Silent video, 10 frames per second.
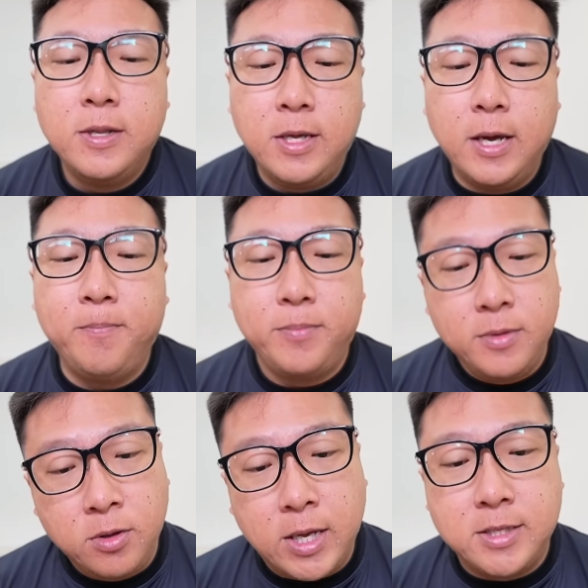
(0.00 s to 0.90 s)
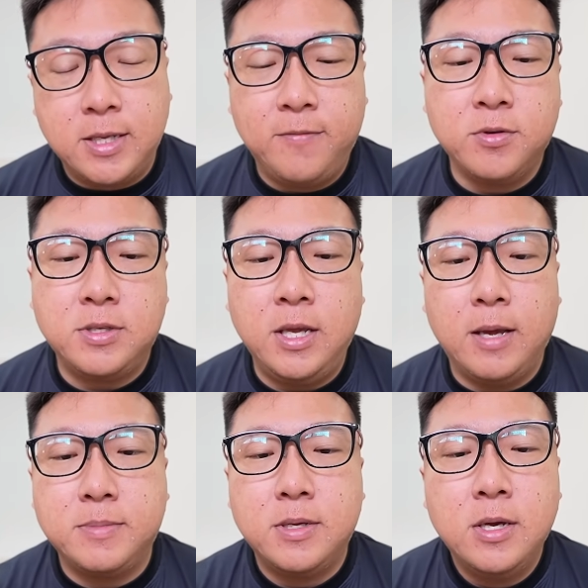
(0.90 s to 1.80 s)
Yep, you can save those
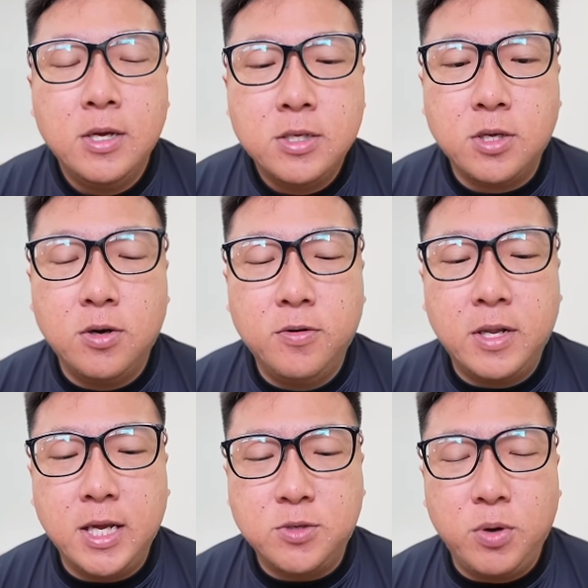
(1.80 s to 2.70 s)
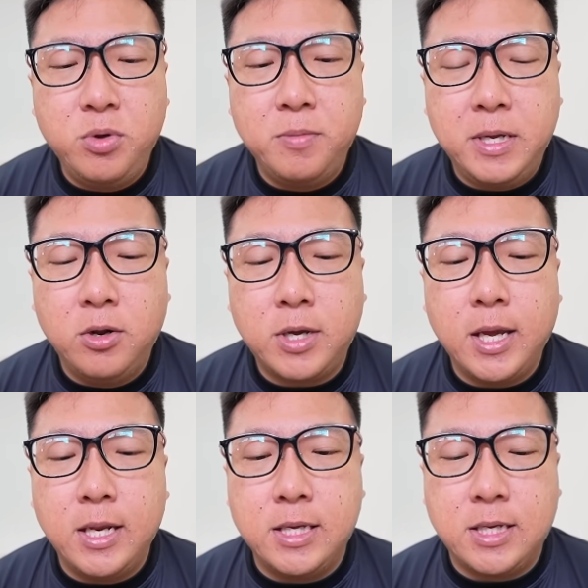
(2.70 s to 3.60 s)
TMs. So the next one we will be
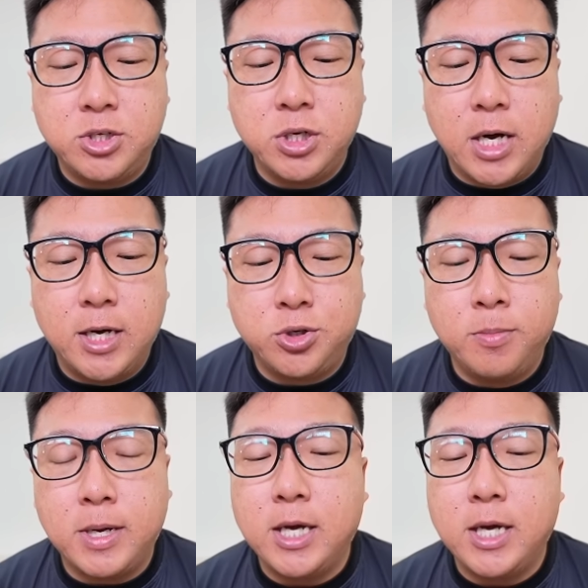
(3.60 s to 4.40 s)
looking at is actually Garchomp.